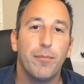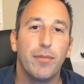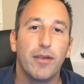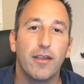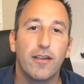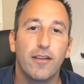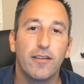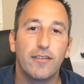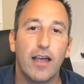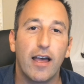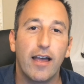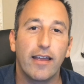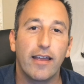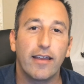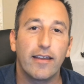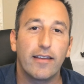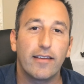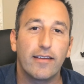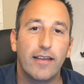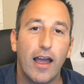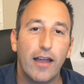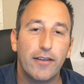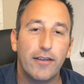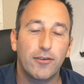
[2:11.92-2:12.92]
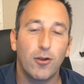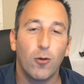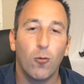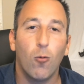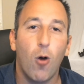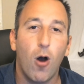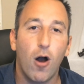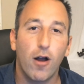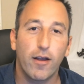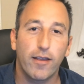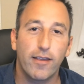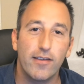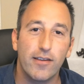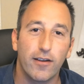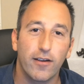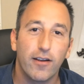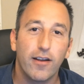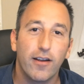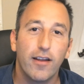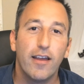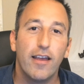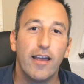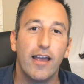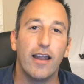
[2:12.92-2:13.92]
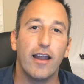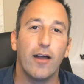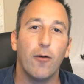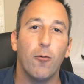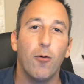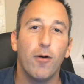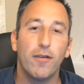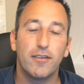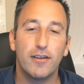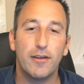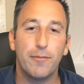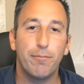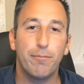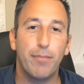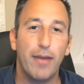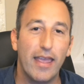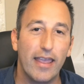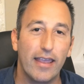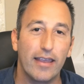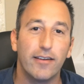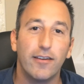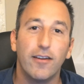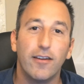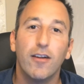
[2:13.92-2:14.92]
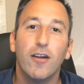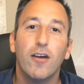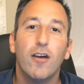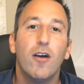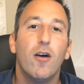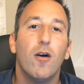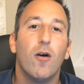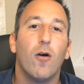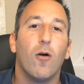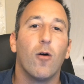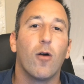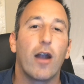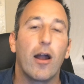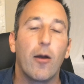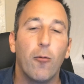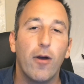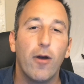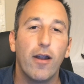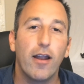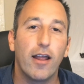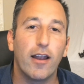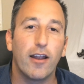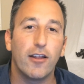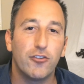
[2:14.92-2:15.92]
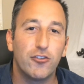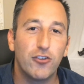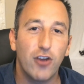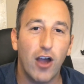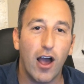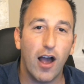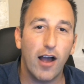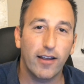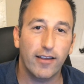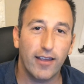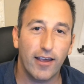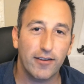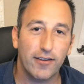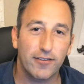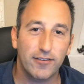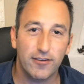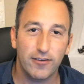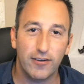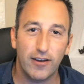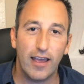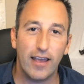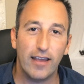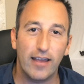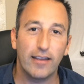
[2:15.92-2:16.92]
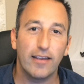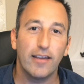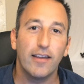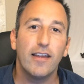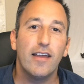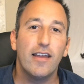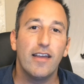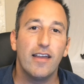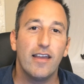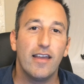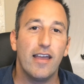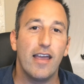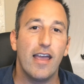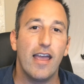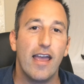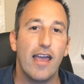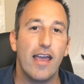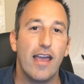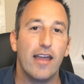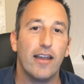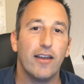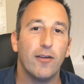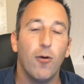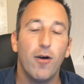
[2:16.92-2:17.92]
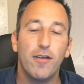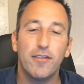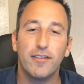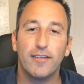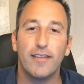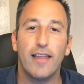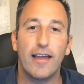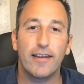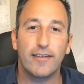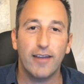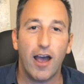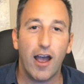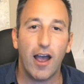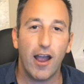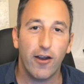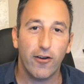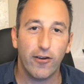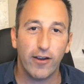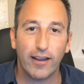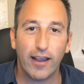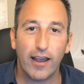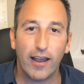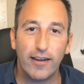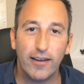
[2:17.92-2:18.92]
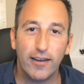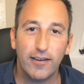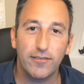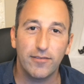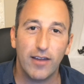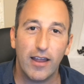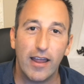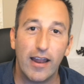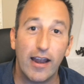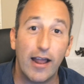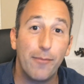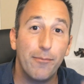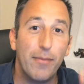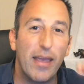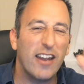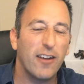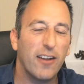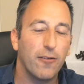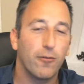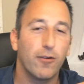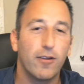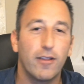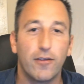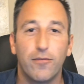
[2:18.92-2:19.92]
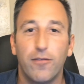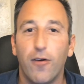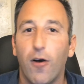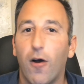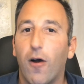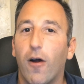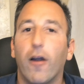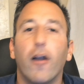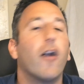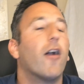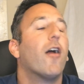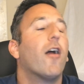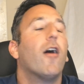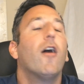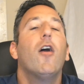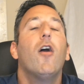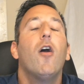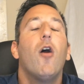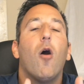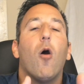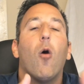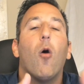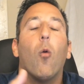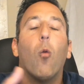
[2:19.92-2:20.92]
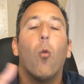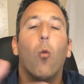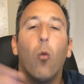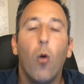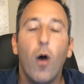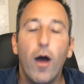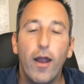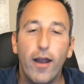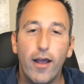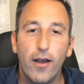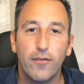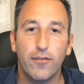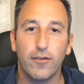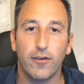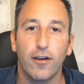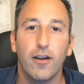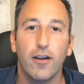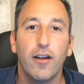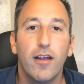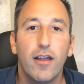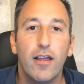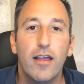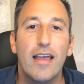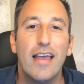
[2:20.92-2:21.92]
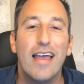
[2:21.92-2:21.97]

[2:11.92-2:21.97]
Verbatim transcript: Because I got to walk here and I wasn't in pain. Or I went on a jog yesterday and it wasn't that tiring. I didn't, and I made it really far. Whatever.